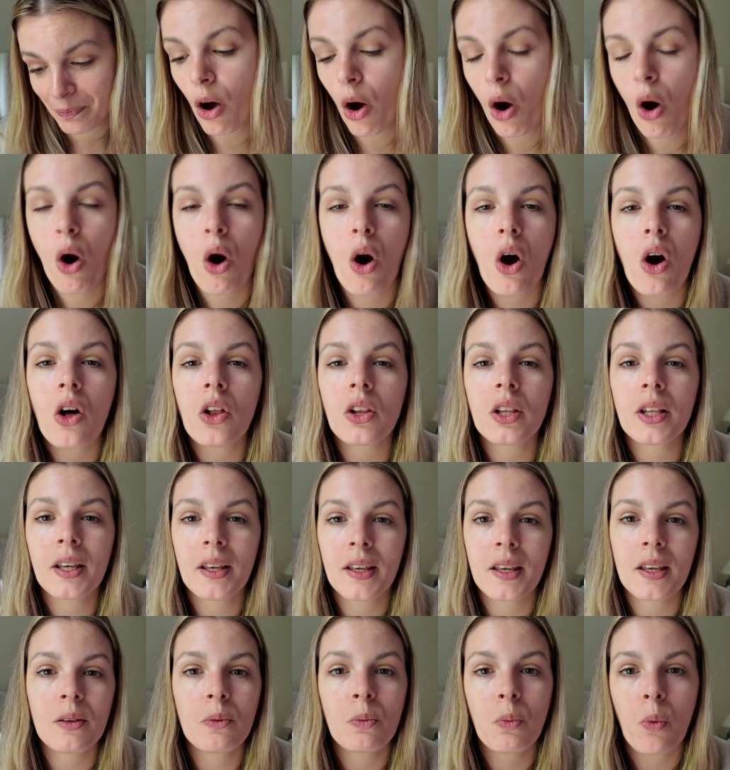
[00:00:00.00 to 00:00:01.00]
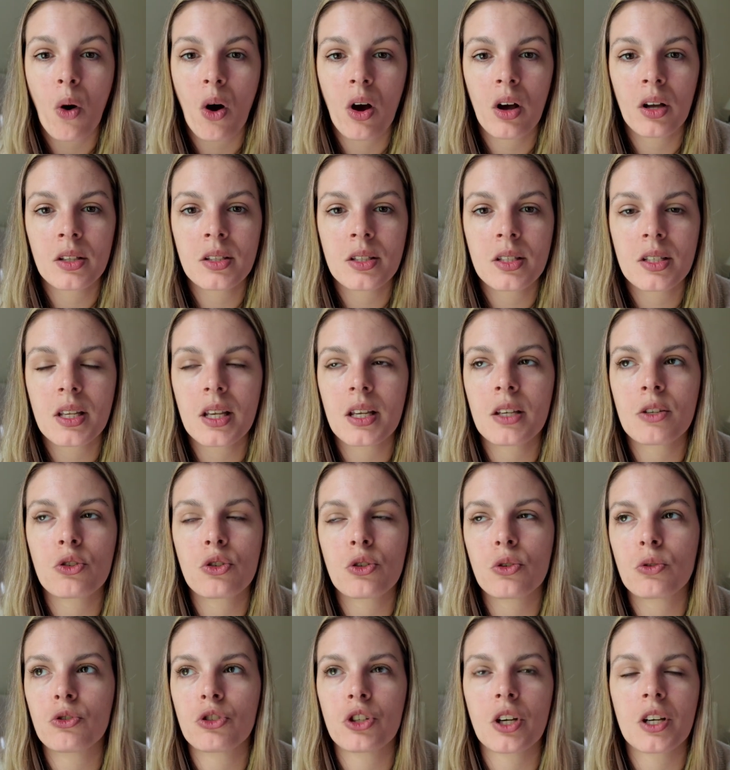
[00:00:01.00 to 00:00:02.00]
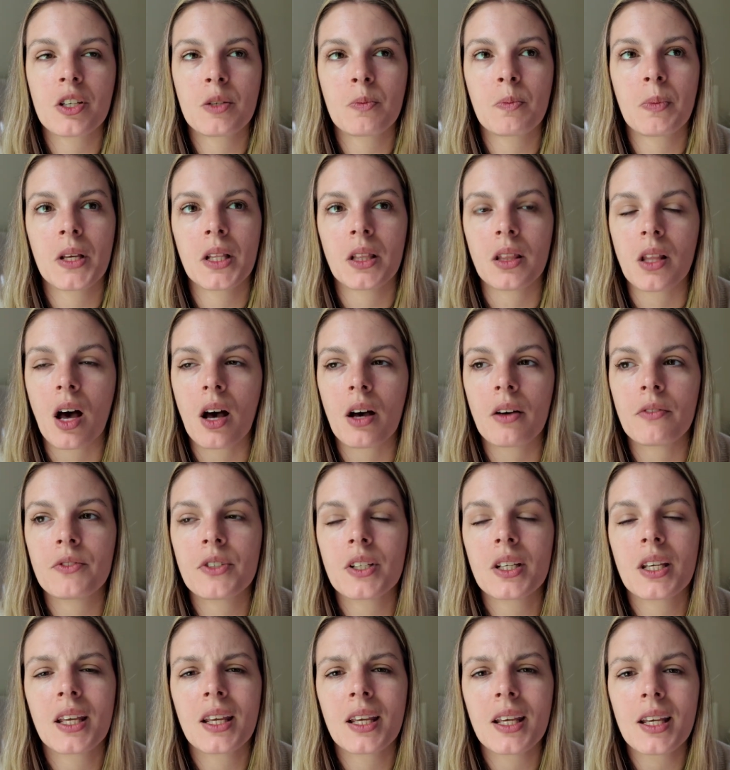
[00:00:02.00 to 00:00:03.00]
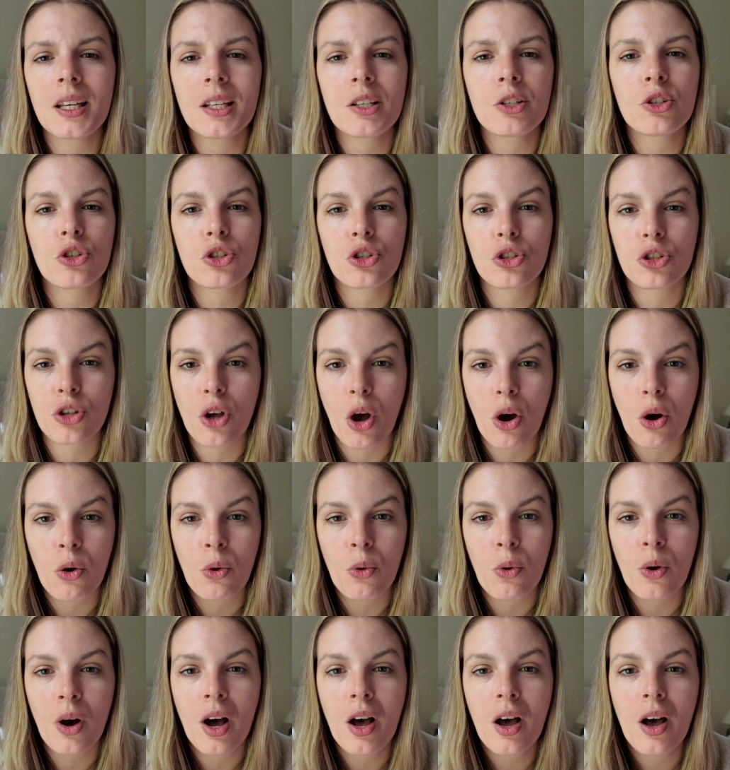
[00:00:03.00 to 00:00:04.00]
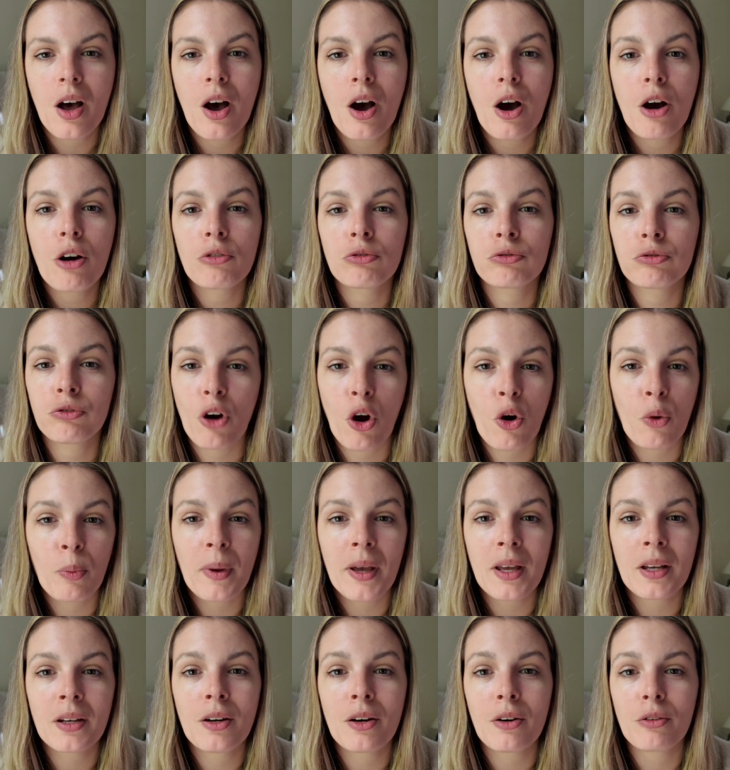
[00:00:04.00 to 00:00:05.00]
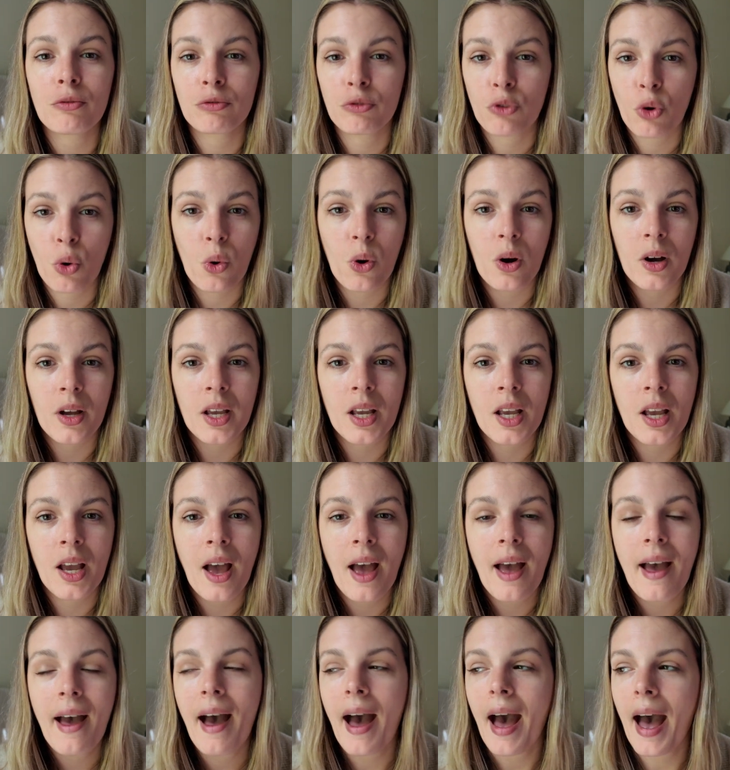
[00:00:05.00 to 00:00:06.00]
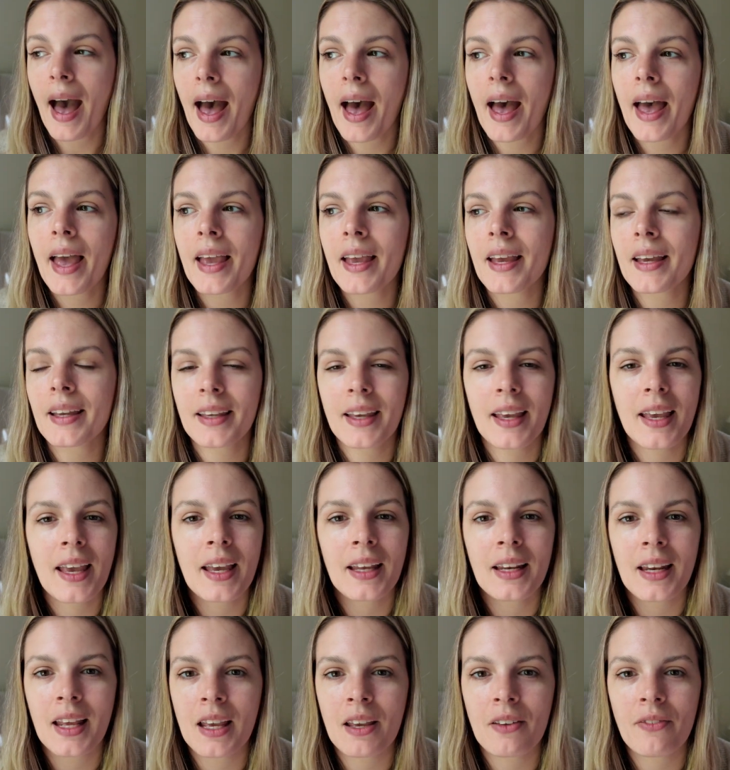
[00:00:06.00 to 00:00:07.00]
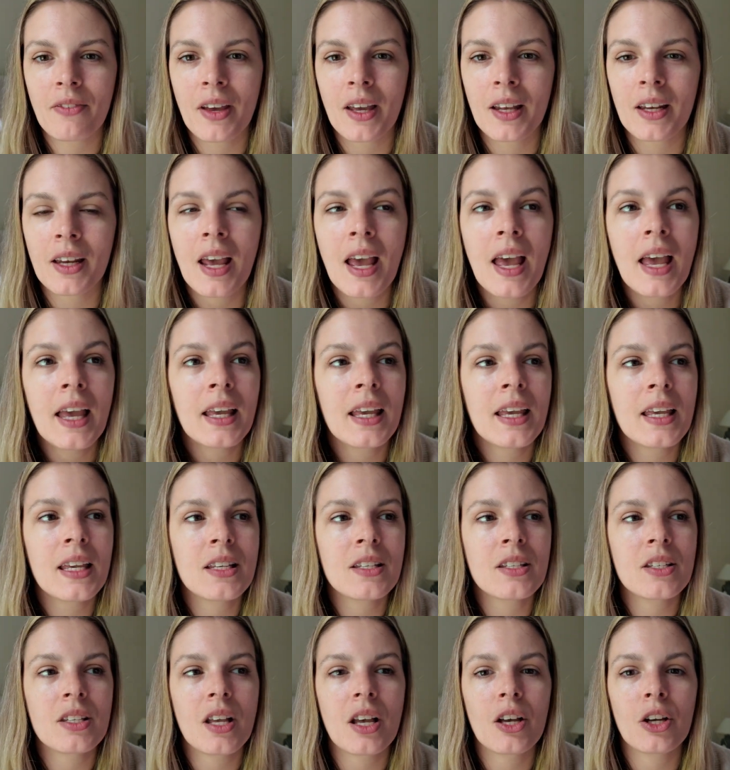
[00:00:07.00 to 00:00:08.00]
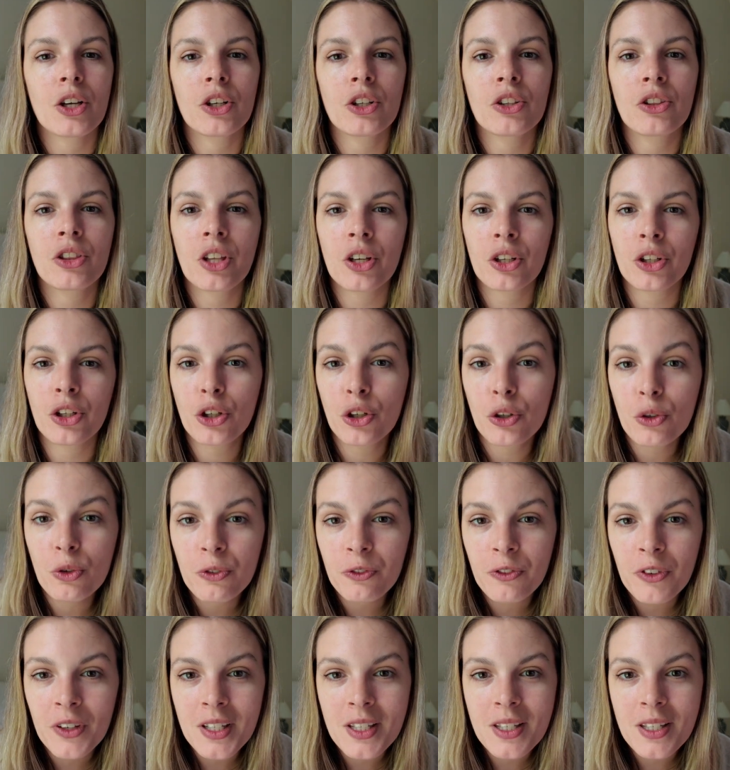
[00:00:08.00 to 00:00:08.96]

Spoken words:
All he wants is to just be loved. He is so Roman Roy. I can't even. He's the goofy